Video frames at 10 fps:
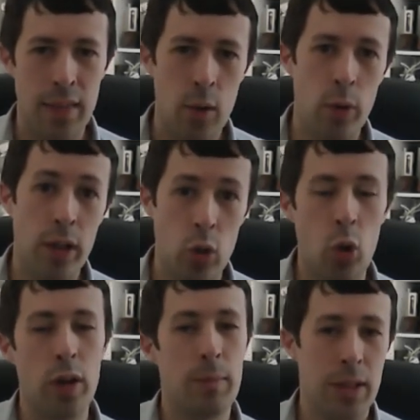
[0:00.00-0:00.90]
They were
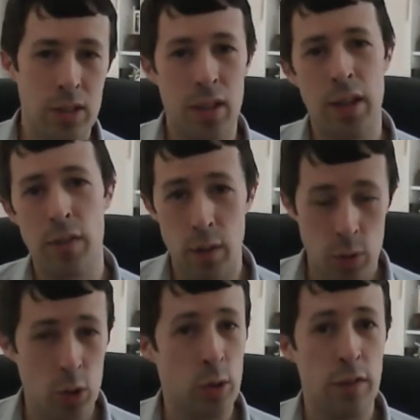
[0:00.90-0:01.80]
ignoring bits that they felt were
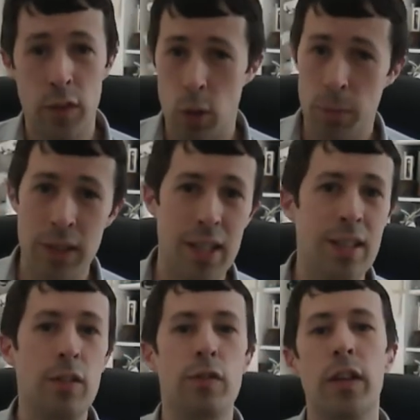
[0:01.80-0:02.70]
too difficult because they
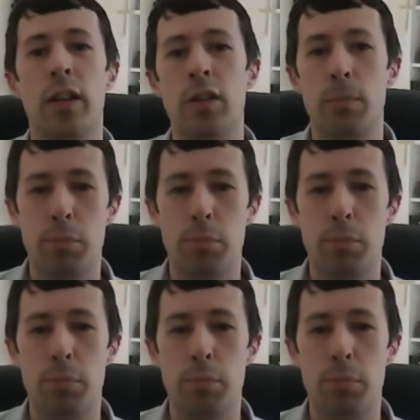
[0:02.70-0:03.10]
didn't feel under